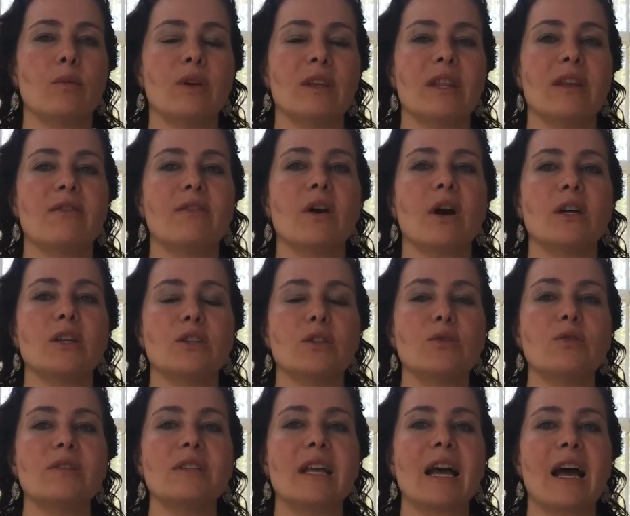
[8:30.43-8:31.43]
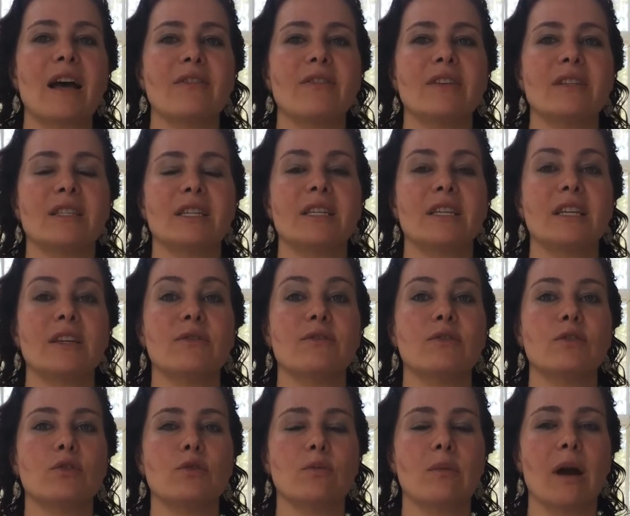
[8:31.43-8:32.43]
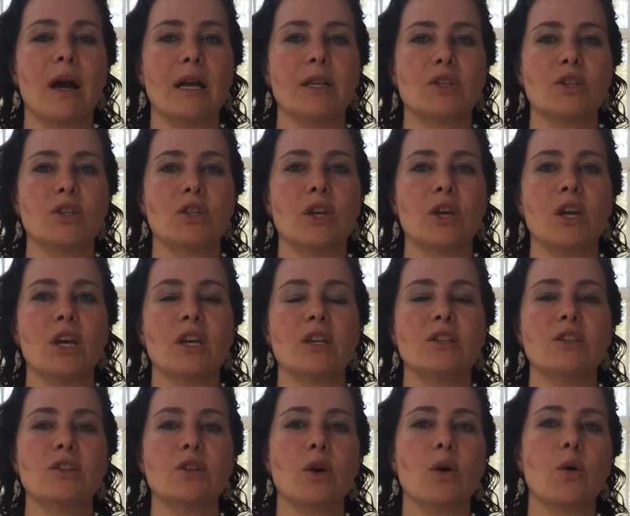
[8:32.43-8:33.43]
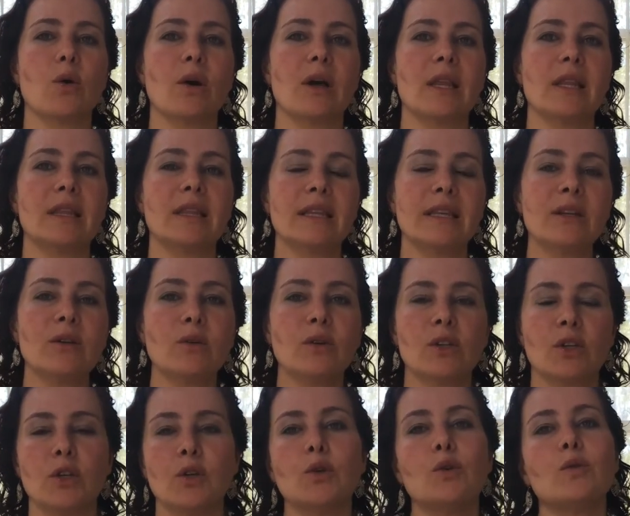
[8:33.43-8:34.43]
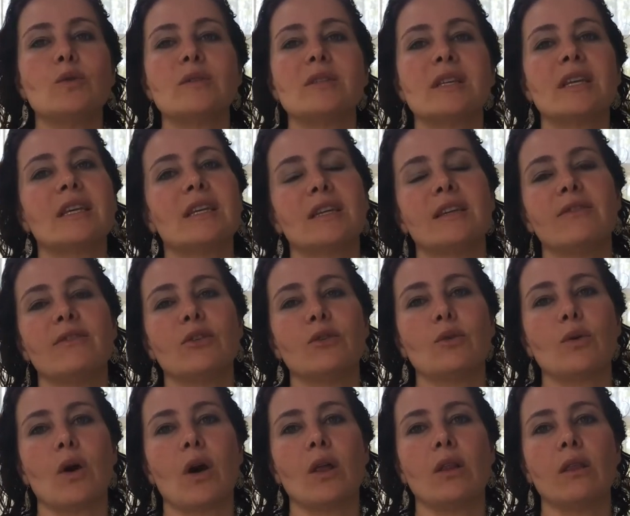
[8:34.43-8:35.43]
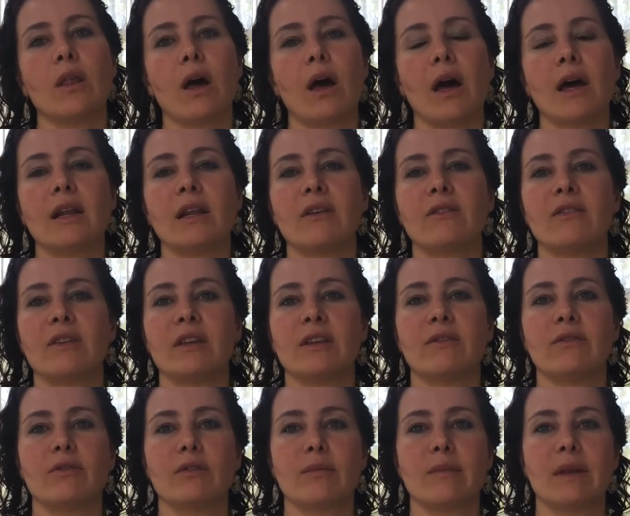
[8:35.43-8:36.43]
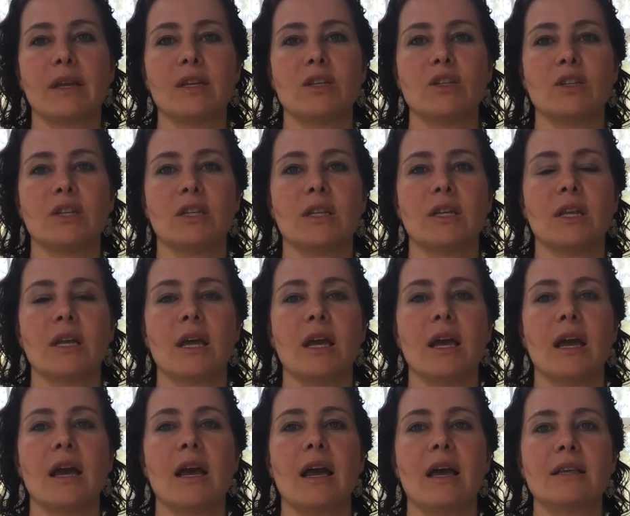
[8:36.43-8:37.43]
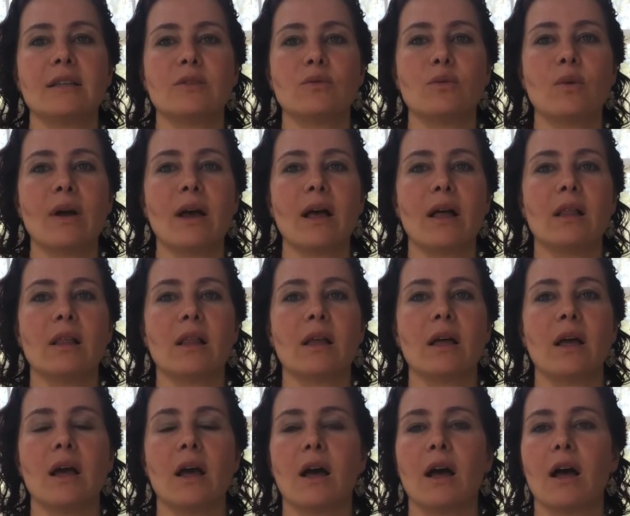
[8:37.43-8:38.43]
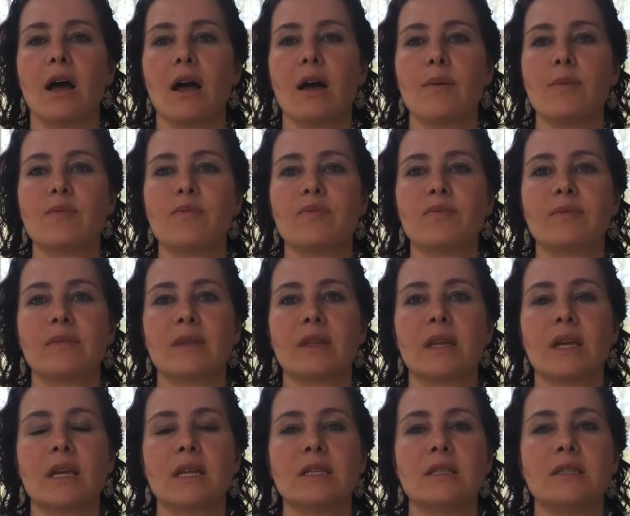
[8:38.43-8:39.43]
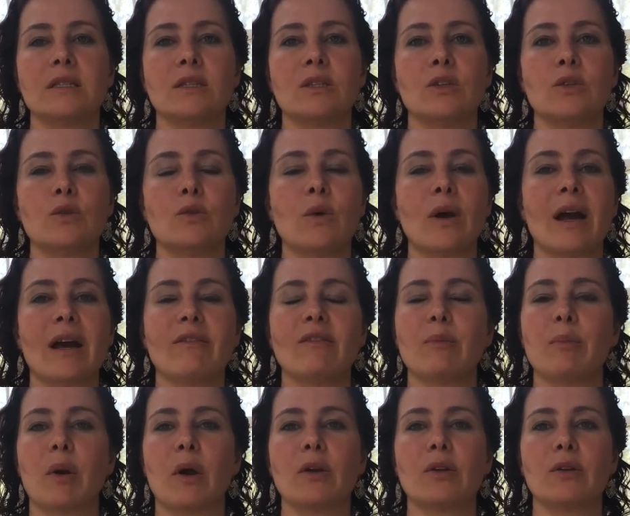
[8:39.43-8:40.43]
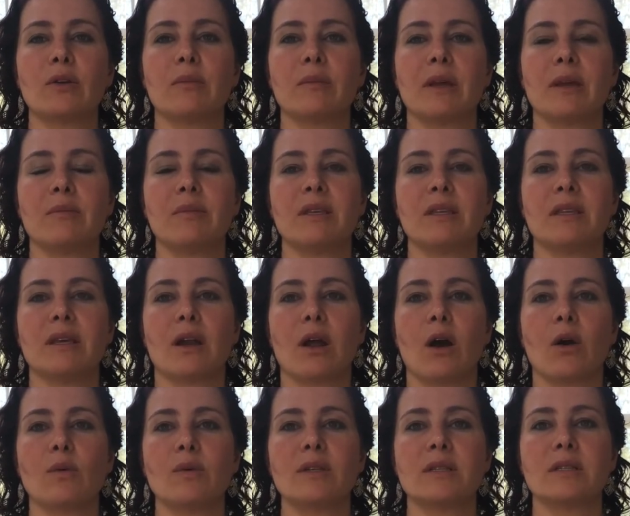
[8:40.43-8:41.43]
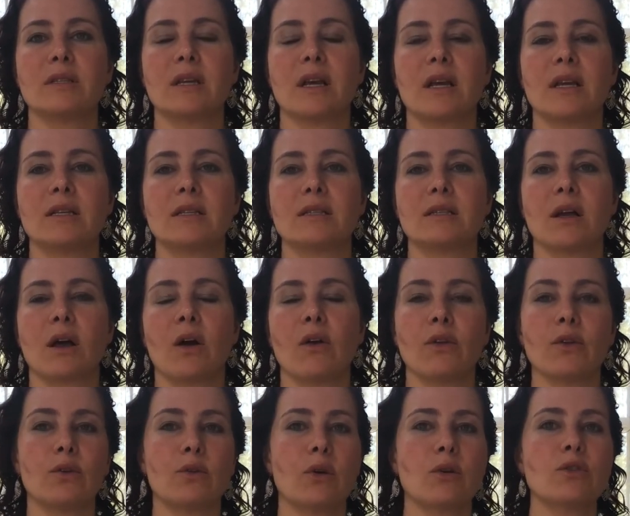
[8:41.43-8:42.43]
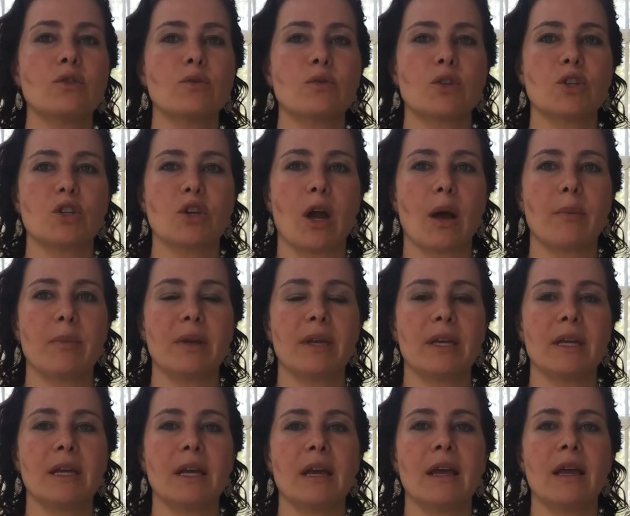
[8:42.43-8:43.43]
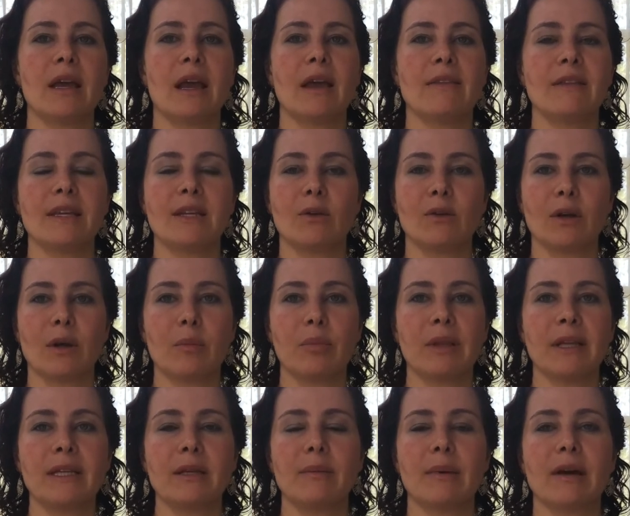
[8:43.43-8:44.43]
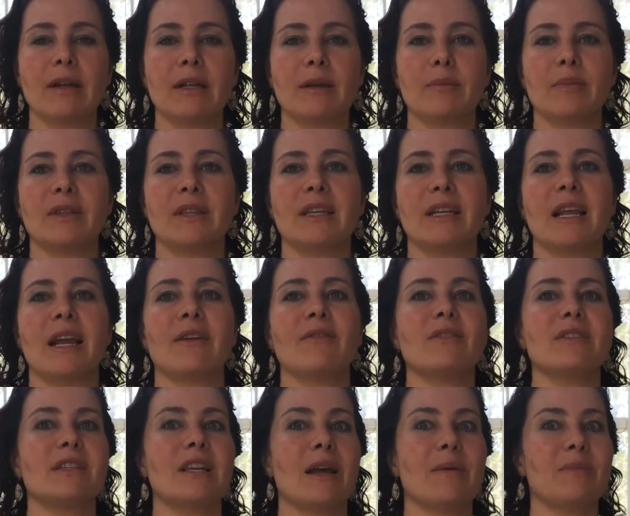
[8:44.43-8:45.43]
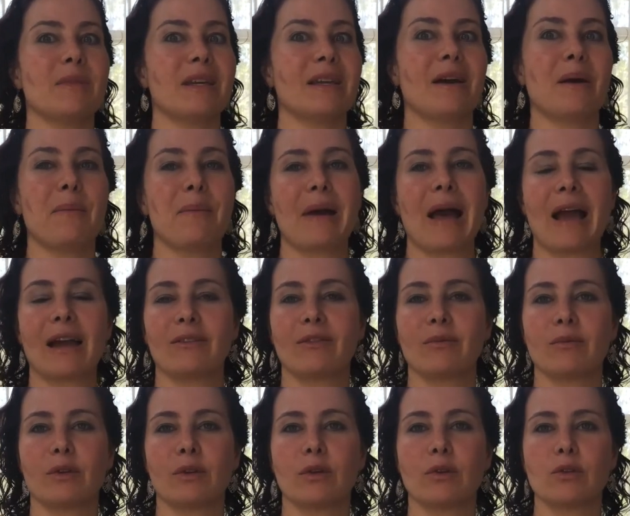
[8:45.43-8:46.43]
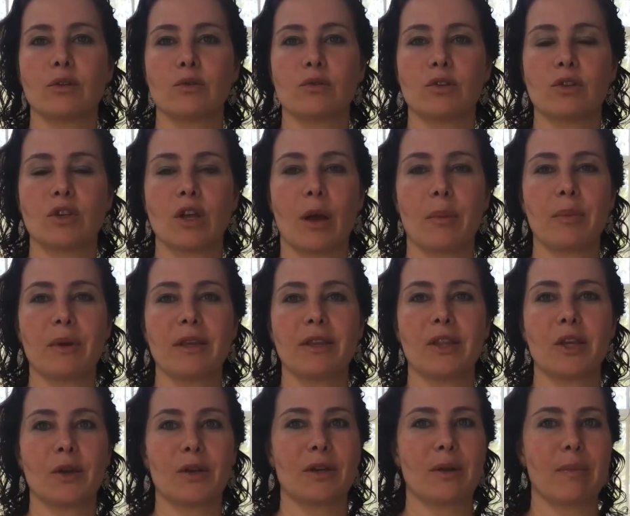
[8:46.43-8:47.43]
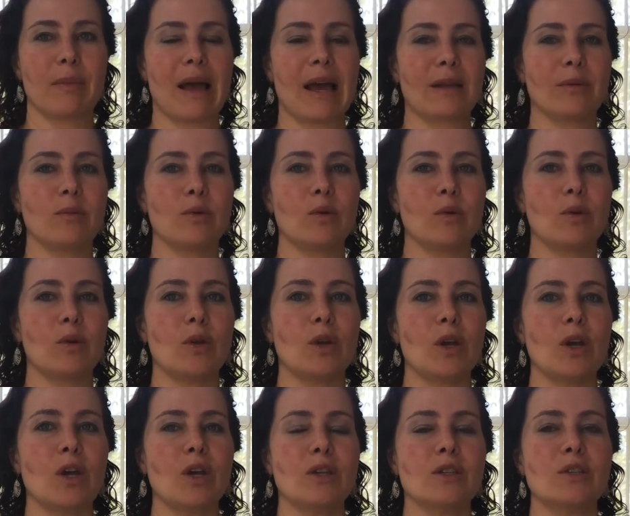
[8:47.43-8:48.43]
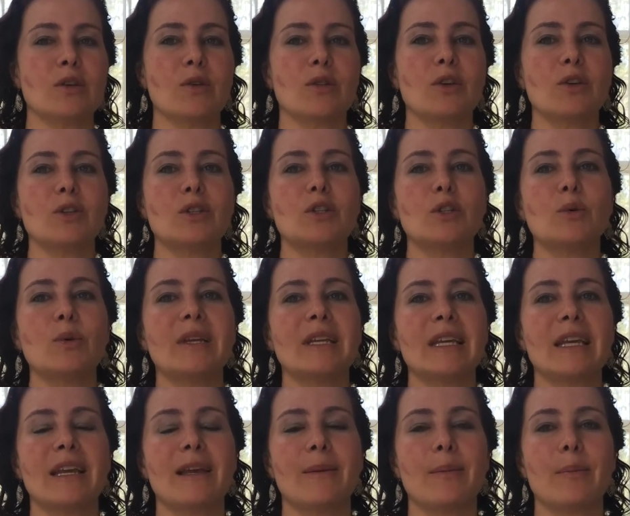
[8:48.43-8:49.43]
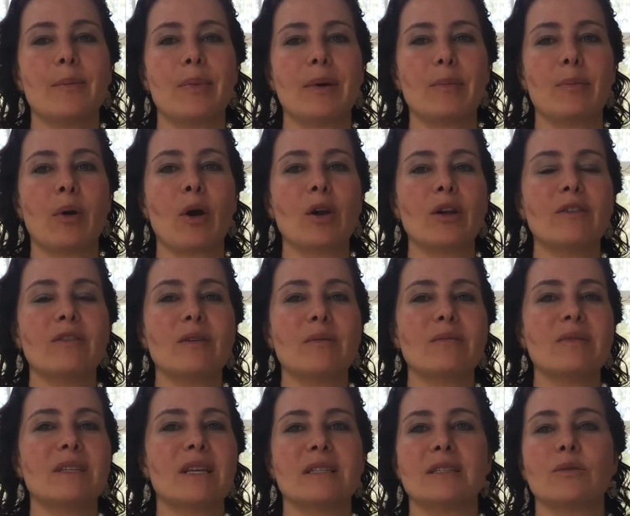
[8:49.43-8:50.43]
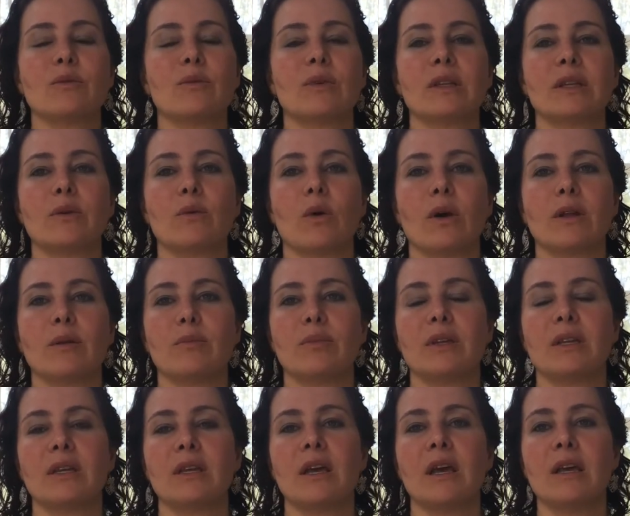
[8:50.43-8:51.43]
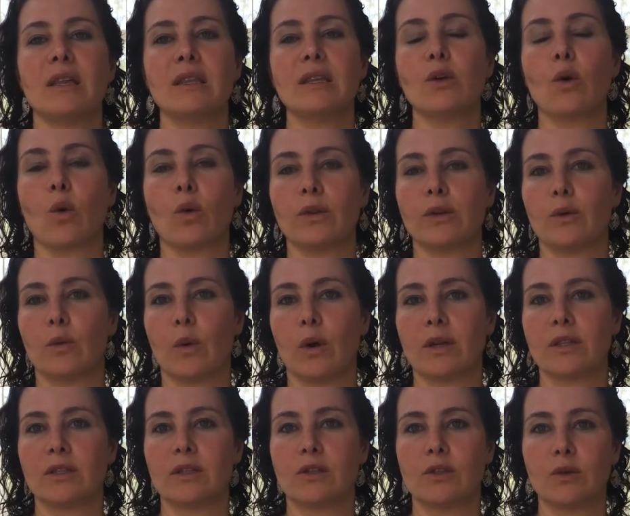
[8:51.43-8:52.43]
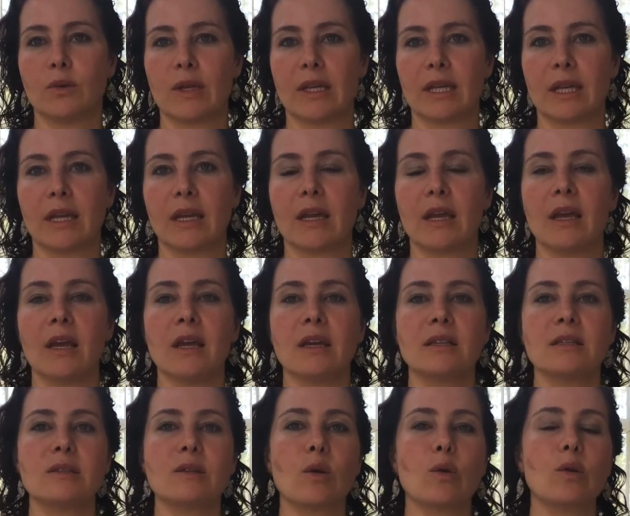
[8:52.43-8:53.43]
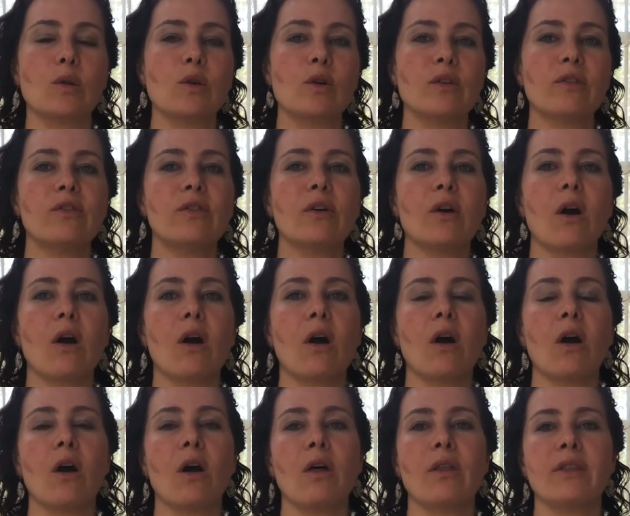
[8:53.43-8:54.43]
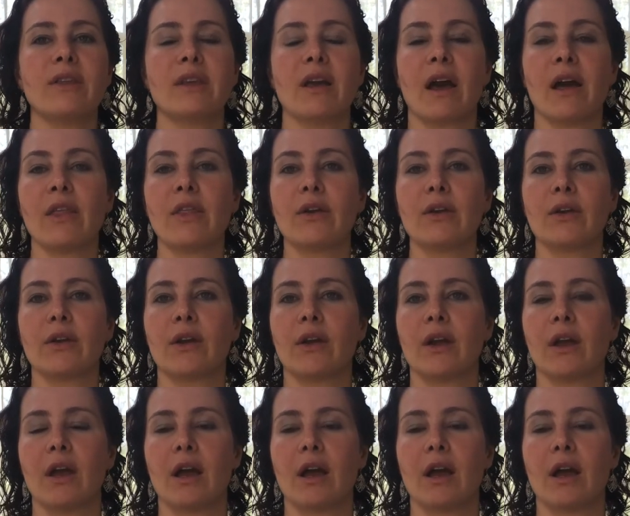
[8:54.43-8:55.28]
they've gotten used to having to give too much. So little cues can give you a lot of information as well. Do you have a partner maybe that always does all the grocery shopping and they don't complain about it, but then every time they come back from the grocery shopping, they're in a bad mood? So they're doing it, but part of them doesn't really want to be the only one doing it. So look for all the other